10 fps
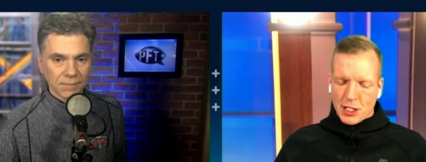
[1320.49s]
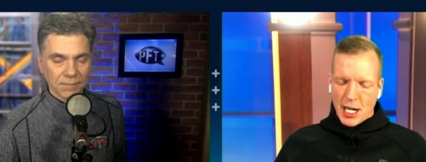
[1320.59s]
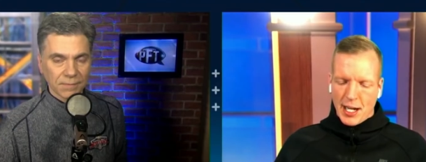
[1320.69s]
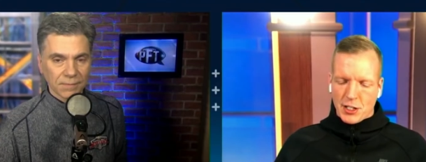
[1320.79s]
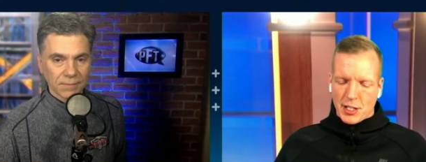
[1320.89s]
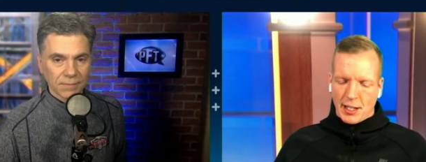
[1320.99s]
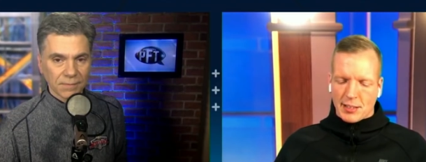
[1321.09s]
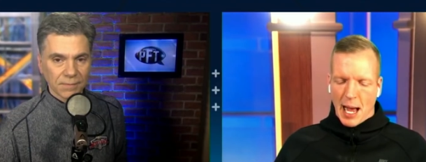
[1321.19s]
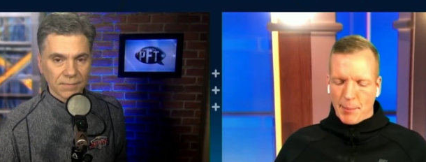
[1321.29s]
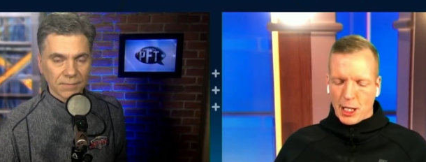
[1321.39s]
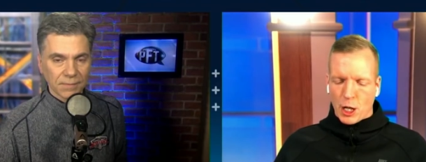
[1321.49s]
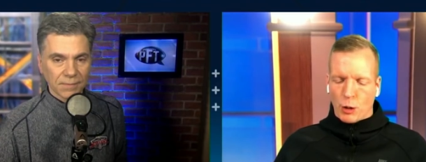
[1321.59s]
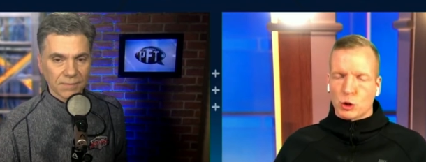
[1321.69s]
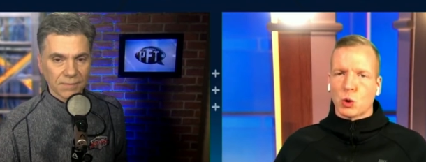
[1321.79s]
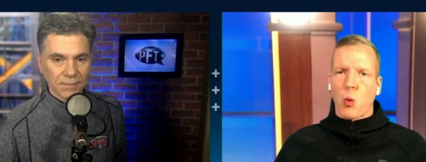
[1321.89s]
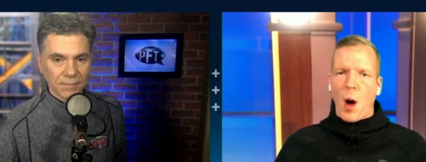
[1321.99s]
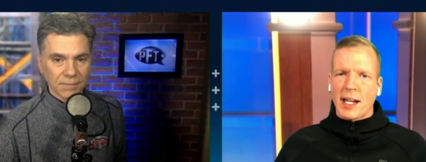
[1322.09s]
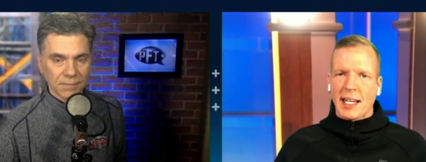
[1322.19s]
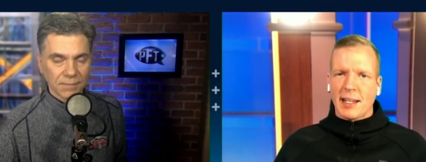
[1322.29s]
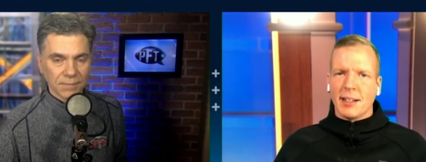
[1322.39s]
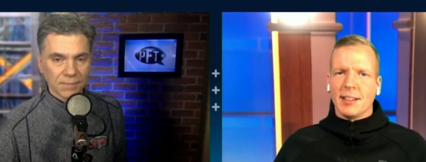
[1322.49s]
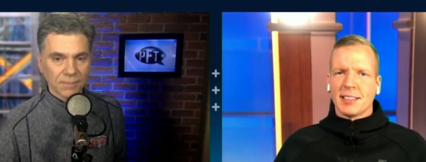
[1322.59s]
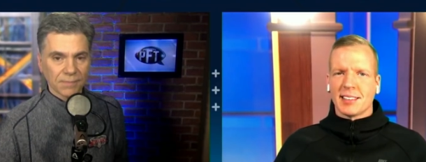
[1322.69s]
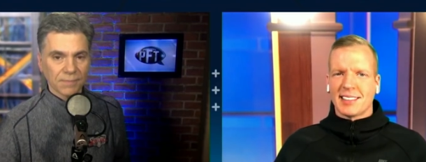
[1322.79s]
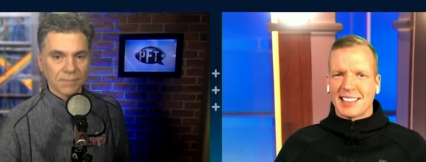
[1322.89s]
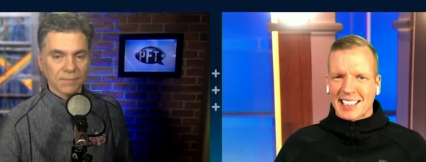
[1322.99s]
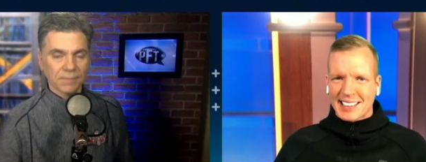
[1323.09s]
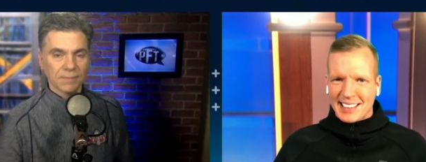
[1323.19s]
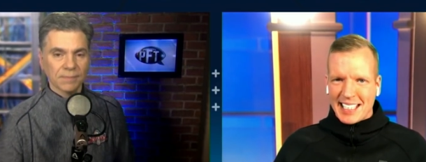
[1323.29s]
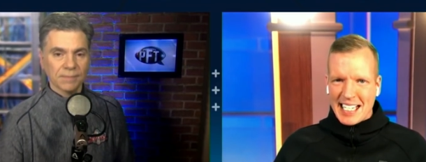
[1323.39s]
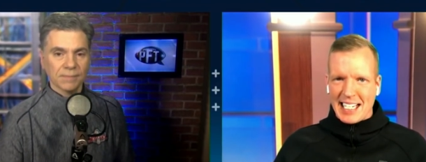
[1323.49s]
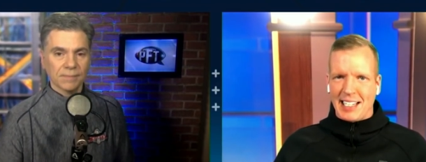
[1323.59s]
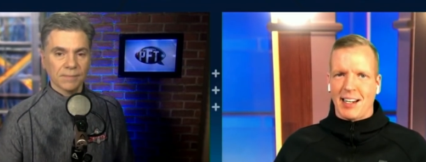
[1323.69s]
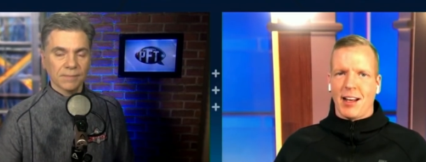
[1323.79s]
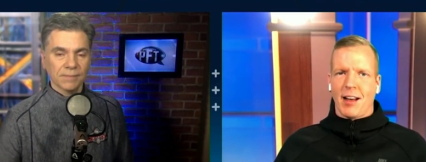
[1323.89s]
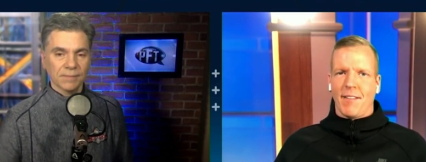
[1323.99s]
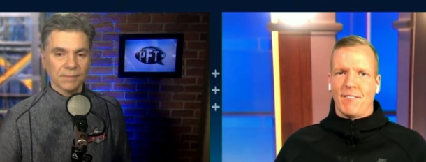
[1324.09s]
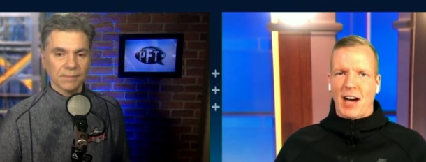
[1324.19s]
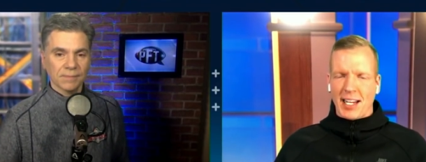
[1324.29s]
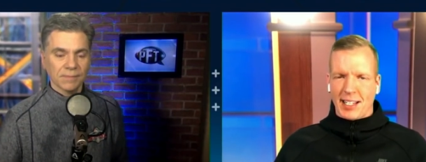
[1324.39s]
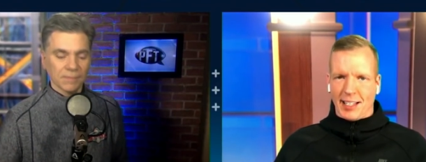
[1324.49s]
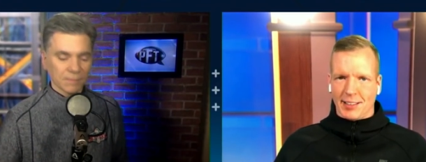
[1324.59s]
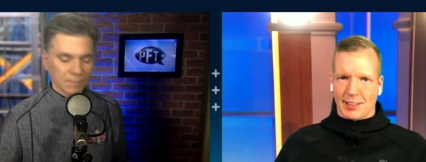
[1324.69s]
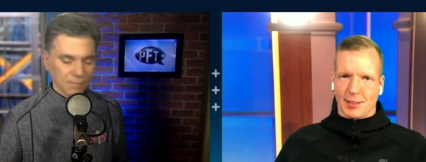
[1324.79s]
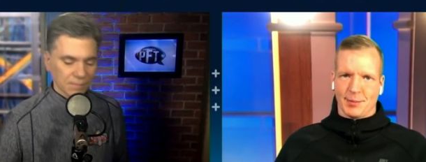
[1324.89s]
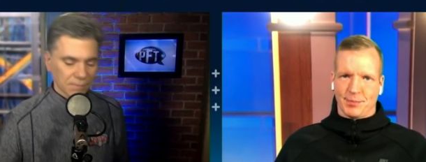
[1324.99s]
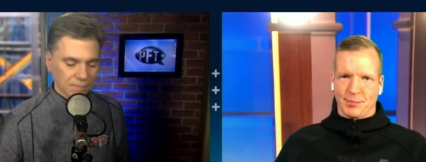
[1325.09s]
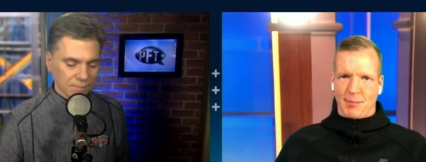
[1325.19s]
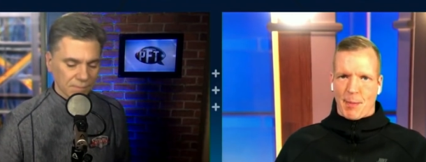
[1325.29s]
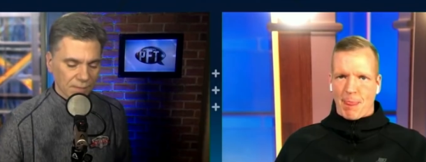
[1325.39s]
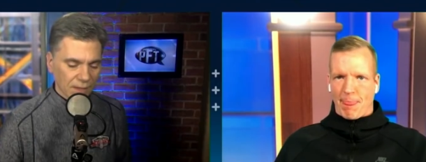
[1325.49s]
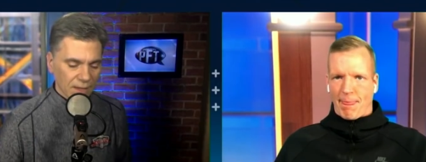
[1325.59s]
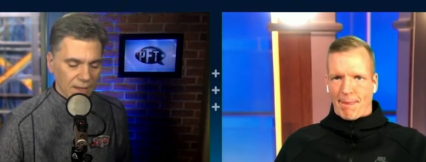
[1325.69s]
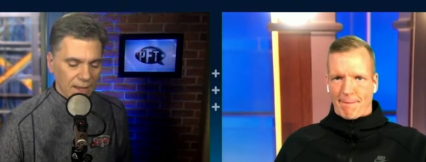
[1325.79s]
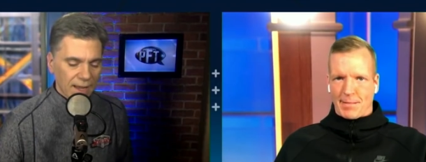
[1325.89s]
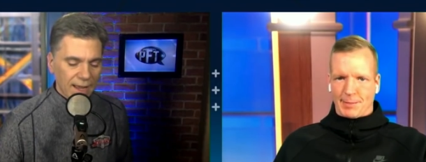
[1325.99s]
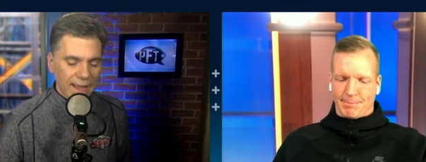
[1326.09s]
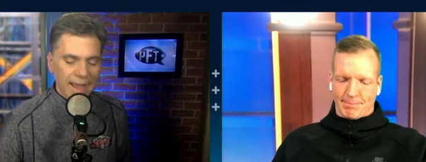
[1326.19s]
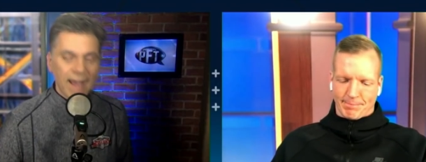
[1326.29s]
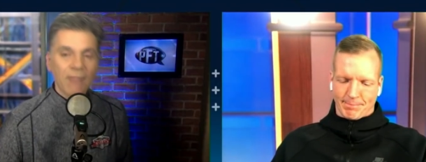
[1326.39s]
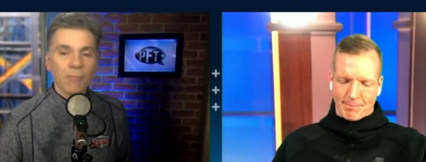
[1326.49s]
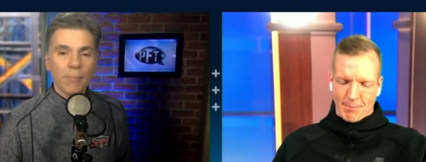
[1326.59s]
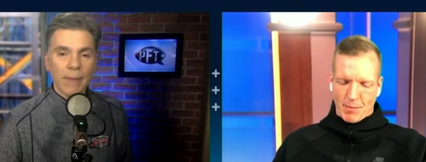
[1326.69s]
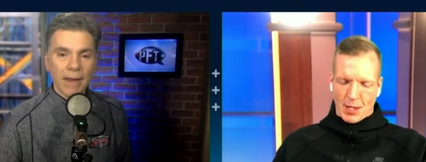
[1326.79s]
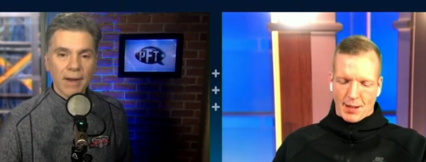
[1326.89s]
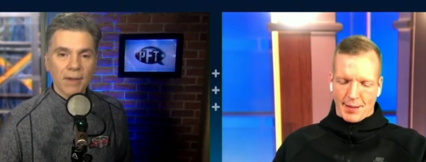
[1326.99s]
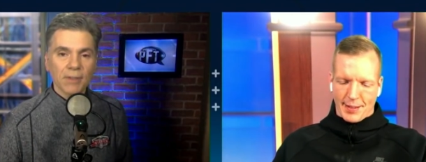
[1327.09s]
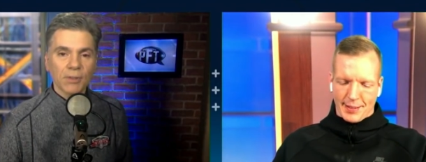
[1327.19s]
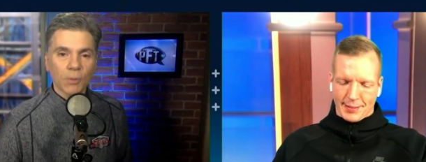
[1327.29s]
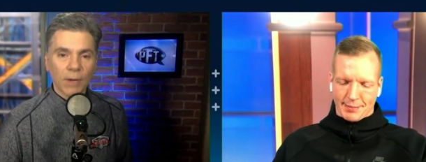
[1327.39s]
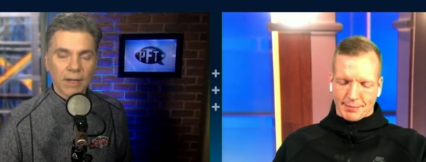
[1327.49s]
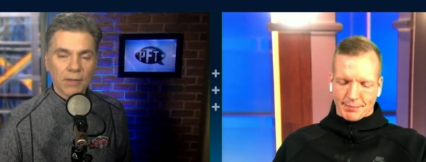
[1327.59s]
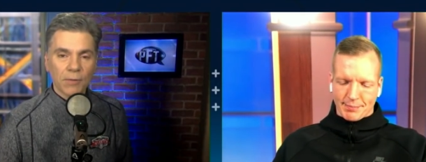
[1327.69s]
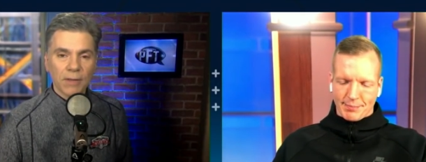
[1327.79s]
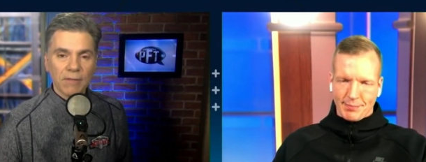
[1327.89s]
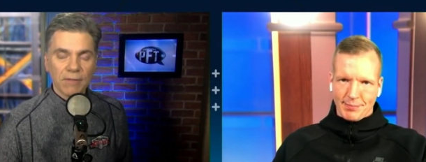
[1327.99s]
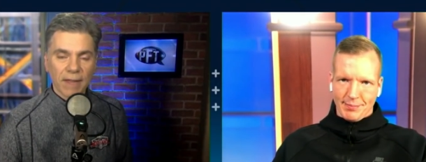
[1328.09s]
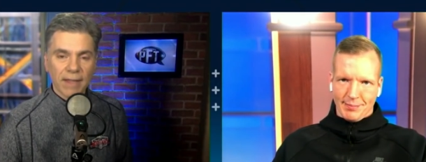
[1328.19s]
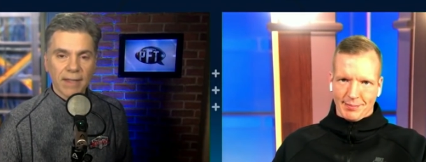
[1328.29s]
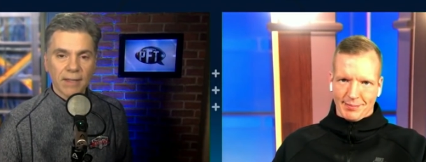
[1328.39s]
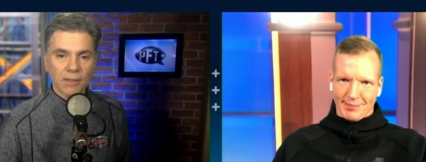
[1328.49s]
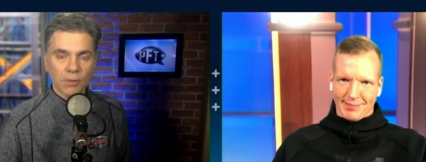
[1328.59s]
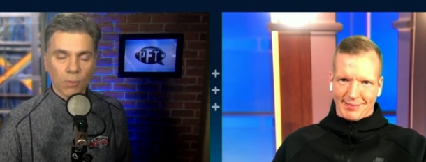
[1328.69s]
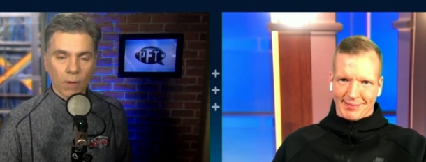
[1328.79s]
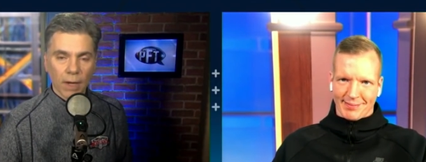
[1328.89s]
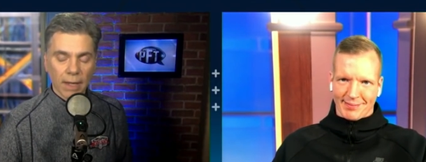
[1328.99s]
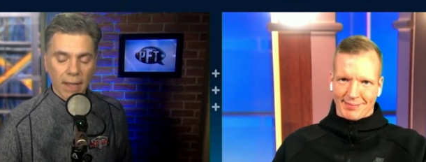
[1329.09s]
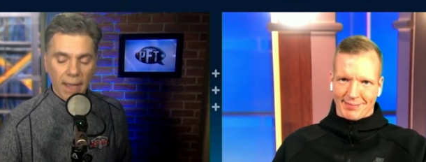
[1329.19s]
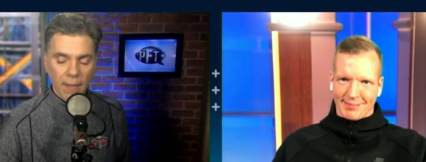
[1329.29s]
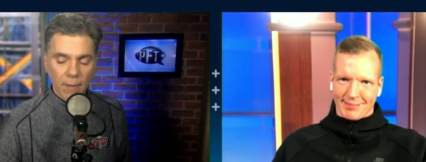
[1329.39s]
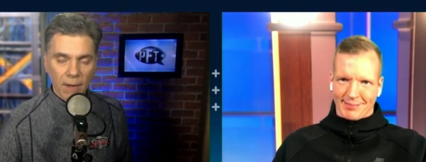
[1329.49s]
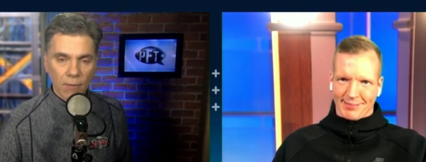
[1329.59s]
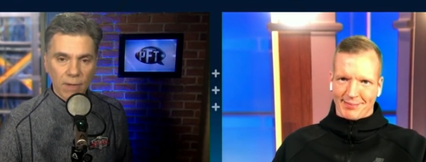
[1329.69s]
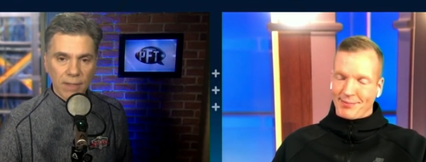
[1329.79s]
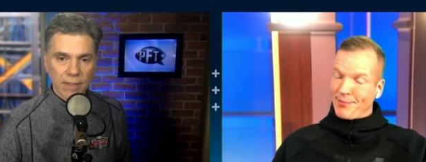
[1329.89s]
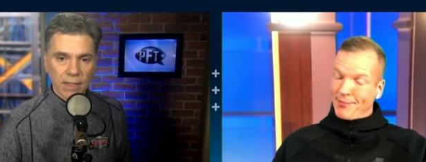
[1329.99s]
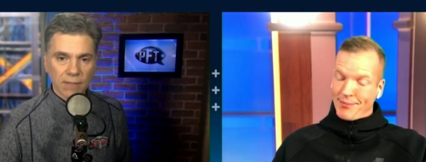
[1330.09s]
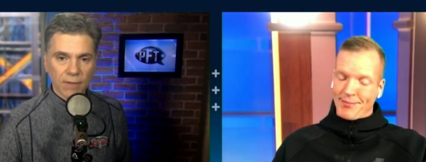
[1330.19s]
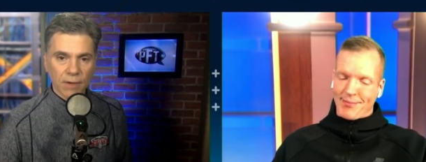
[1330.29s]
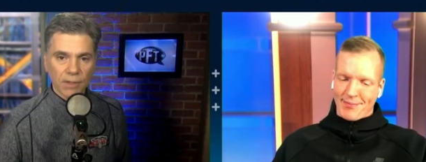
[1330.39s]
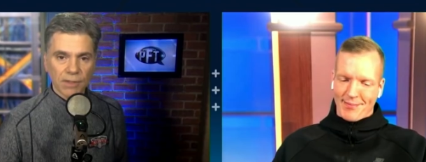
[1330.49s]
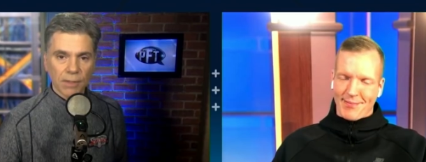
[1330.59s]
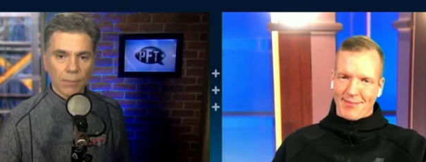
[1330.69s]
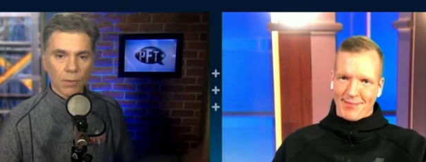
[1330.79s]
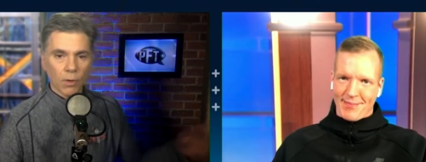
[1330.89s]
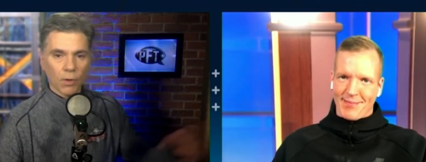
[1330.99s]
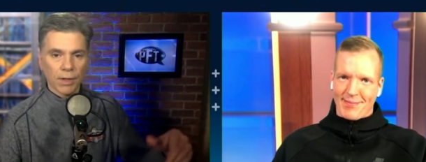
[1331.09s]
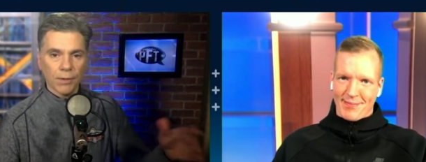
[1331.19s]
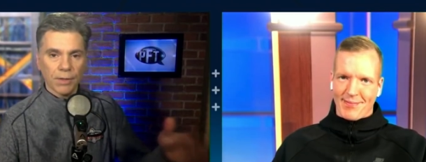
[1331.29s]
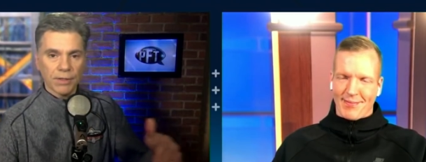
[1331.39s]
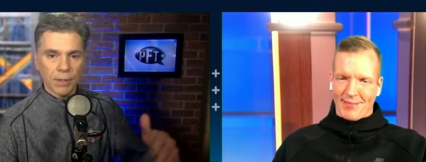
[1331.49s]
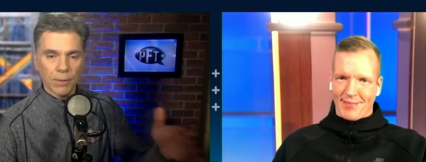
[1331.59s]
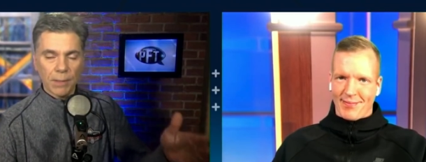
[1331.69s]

Speaker 1: change this. I'm going to go twenty to sixteen Vikings.
Speaker 2: I have Bears twenty-three, Vikings twenty, and my reasoning is very simple. Earlier this year when they